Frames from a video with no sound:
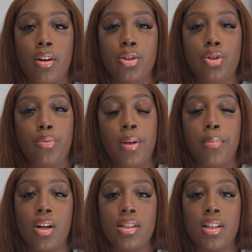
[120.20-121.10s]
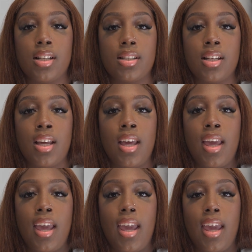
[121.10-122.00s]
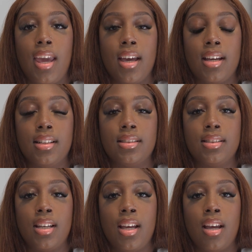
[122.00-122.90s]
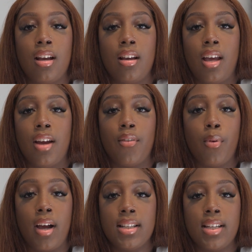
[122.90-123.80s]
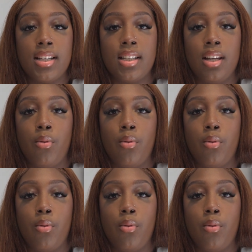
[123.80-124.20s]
a 2-week process, and everyone got tested, and